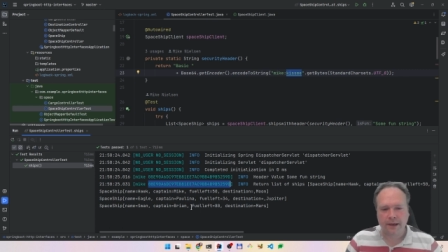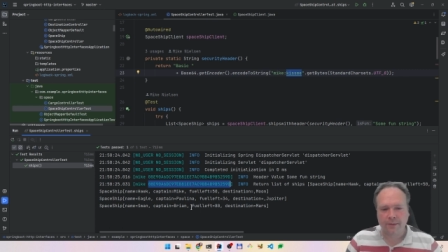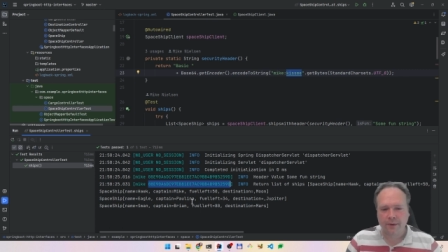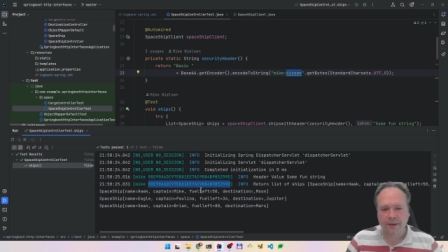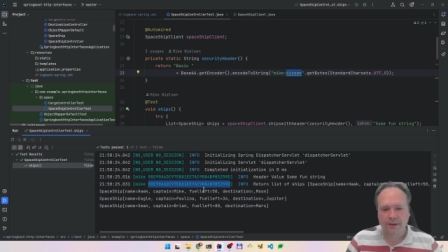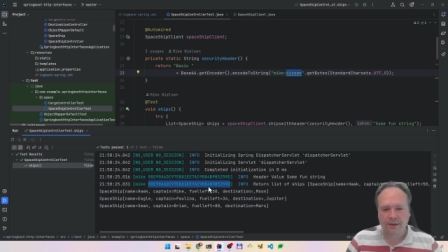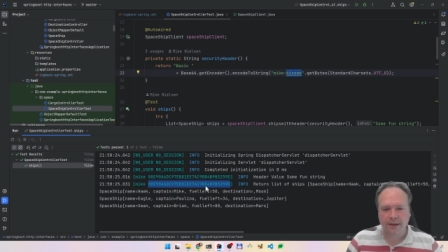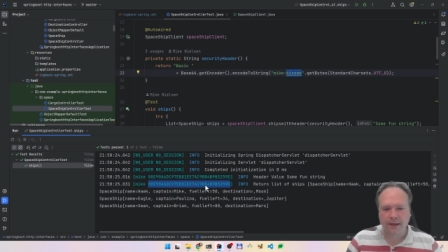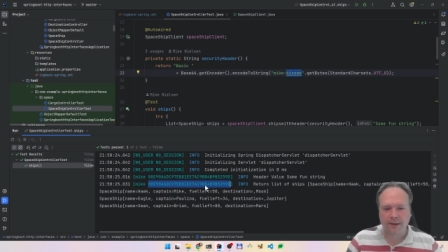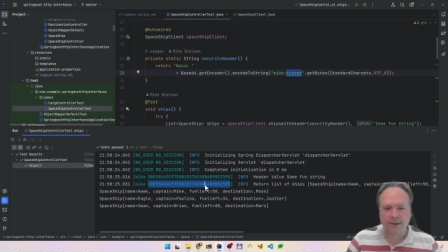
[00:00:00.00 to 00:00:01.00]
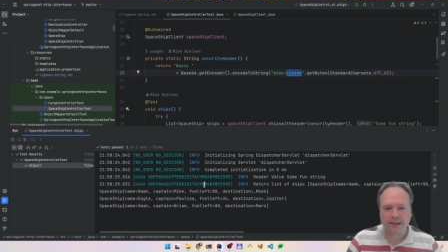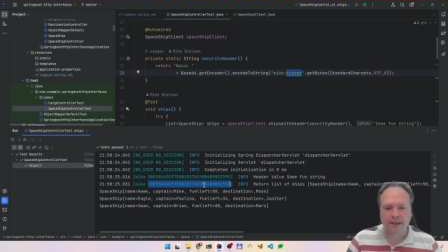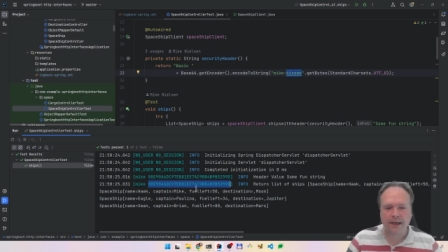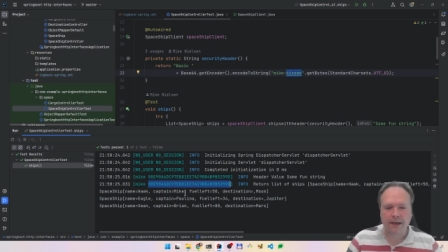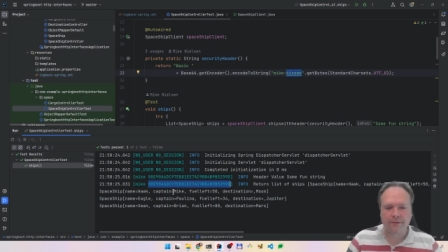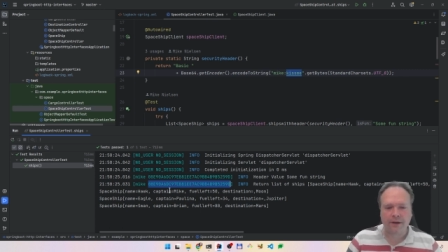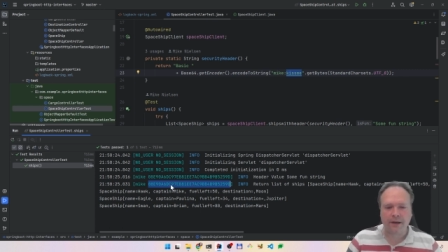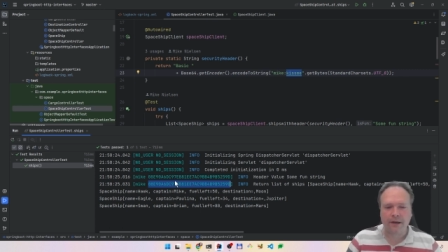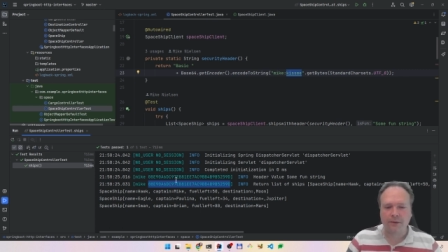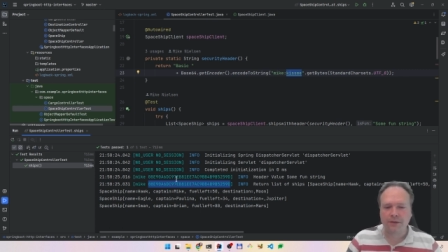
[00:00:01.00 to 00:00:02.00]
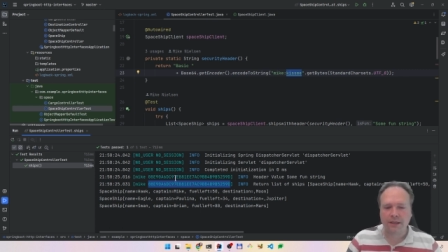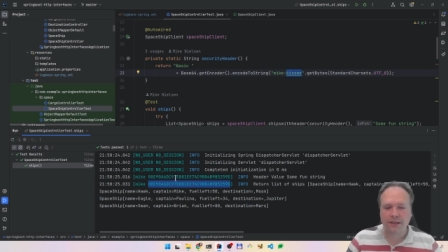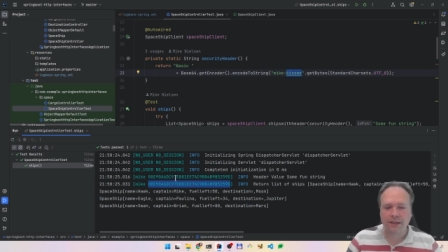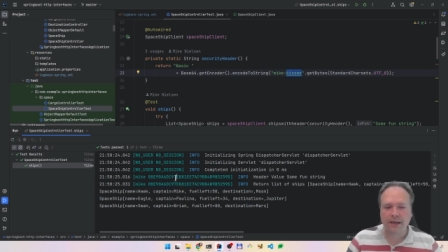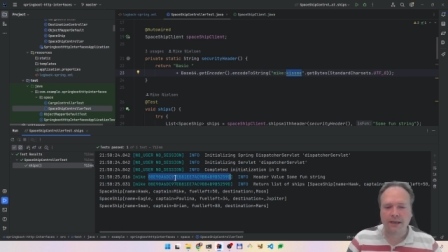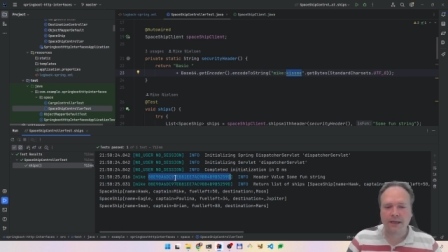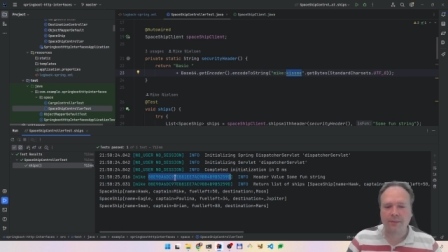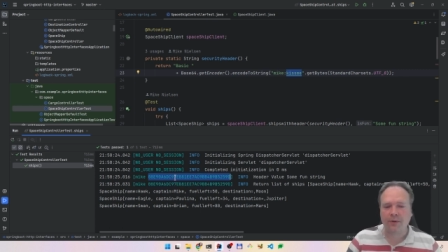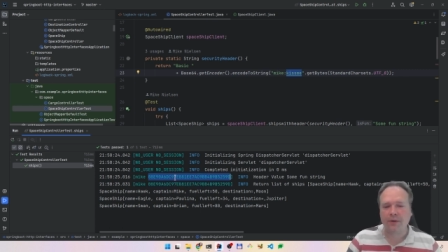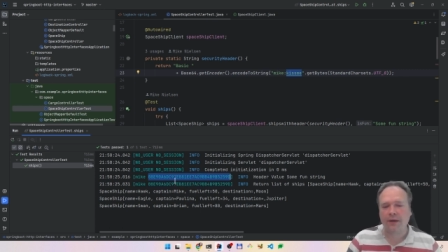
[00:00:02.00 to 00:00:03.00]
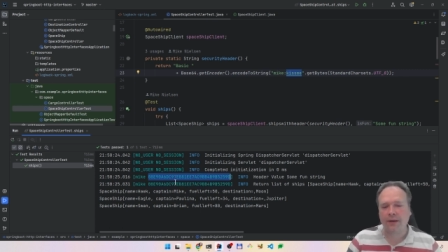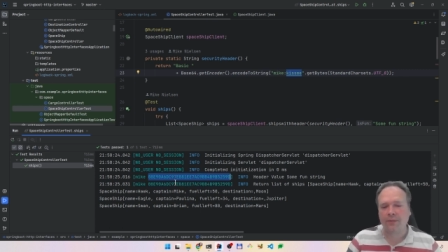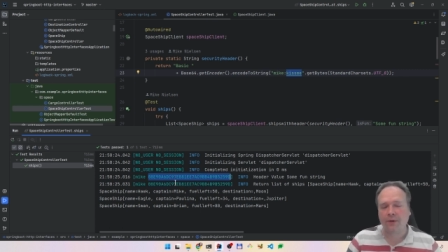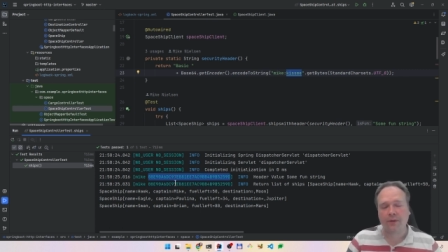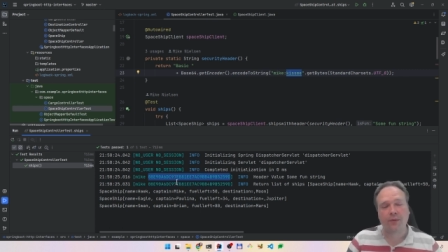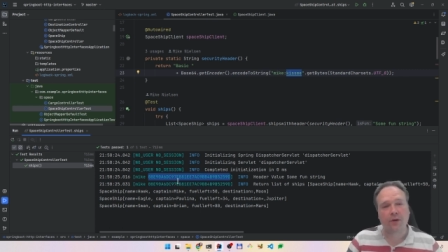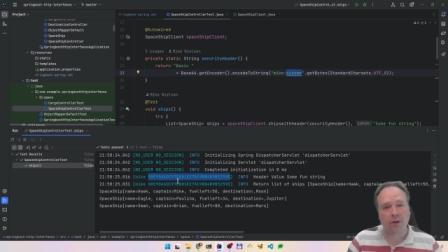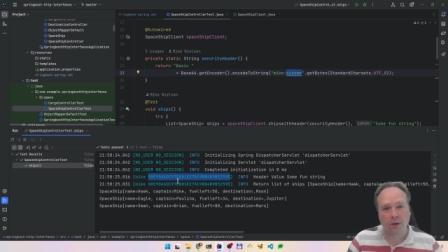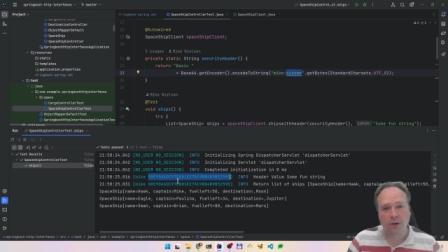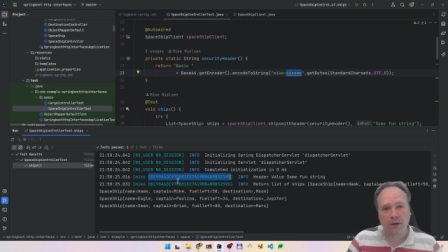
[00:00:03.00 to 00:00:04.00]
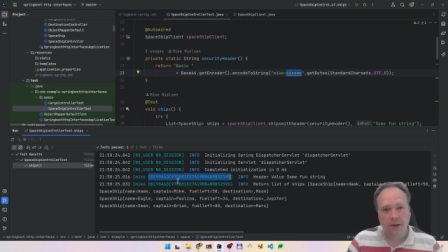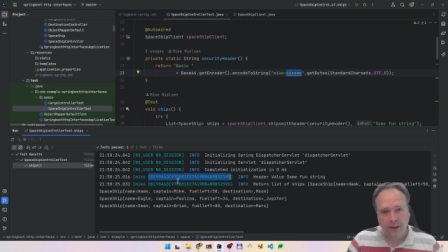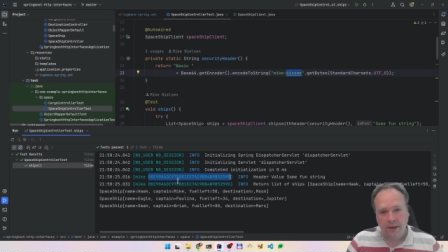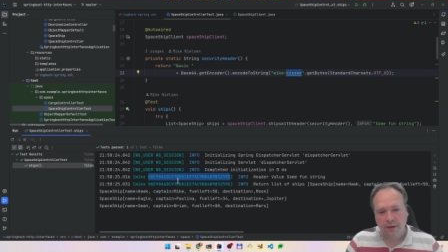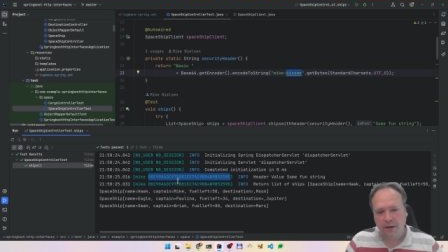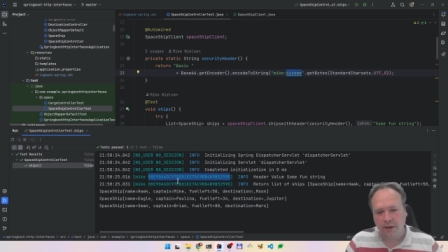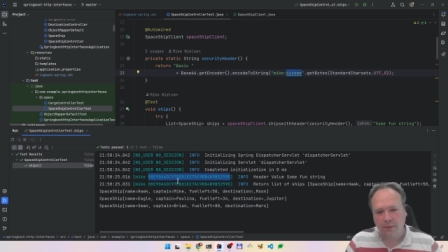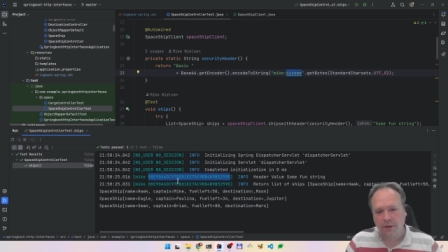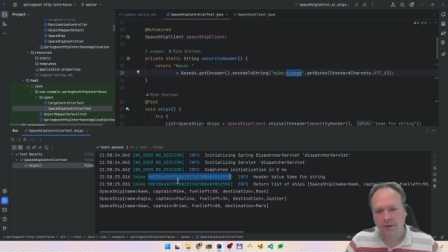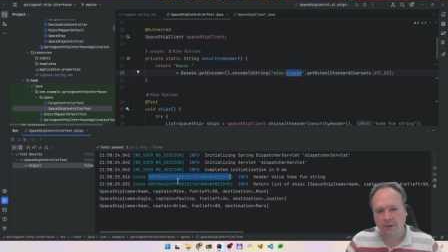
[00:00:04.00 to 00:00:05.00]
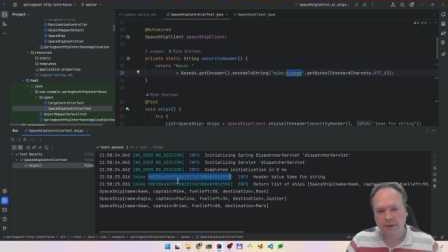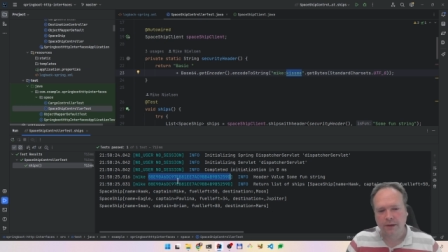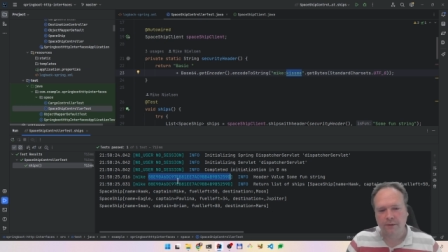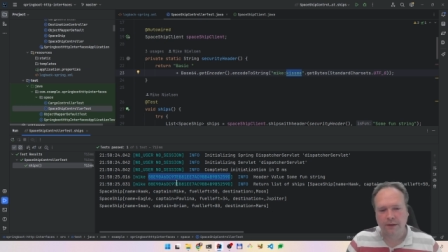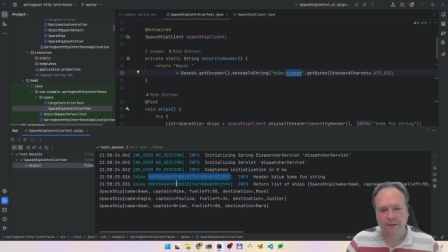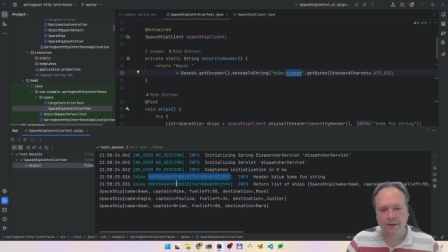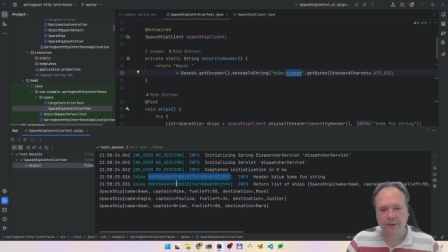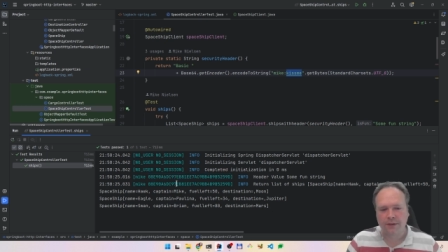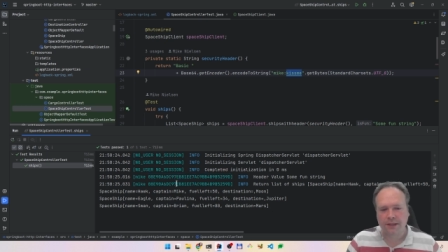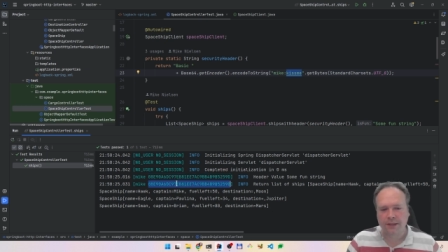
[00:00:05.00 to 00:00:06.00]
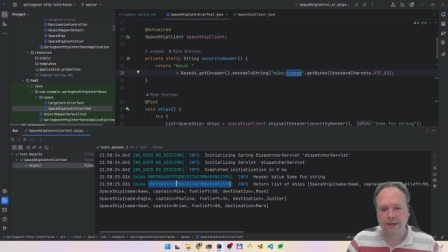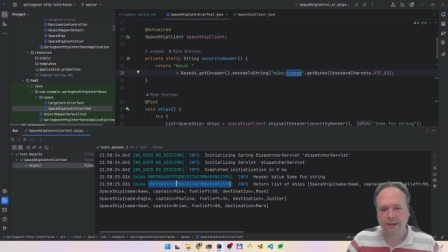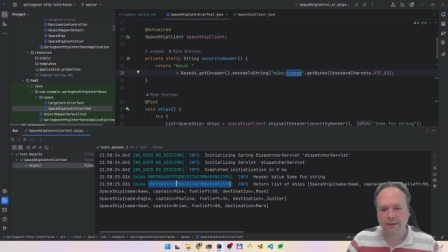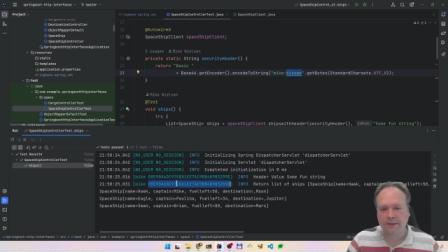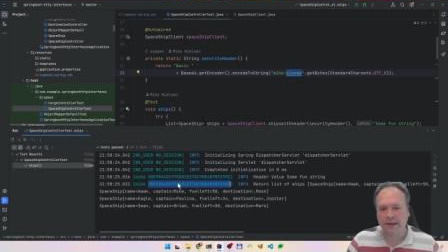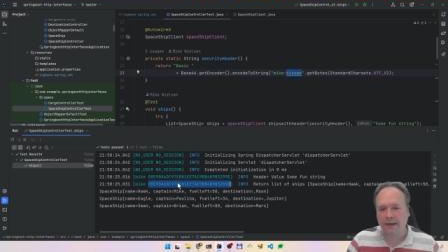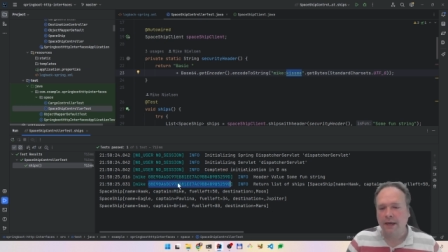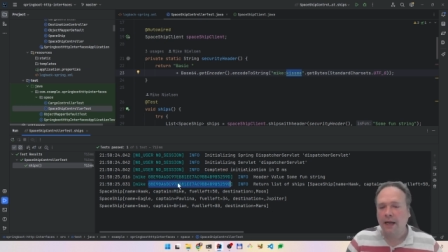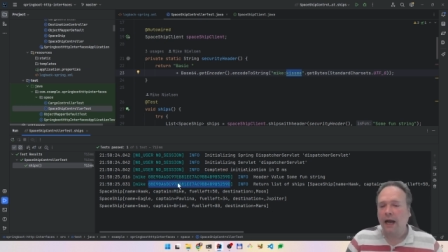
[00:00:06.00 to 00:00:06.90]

endpoints, then I would actually have a new session ID per endpoint per call uh, per call, then you would have a new session ID right here.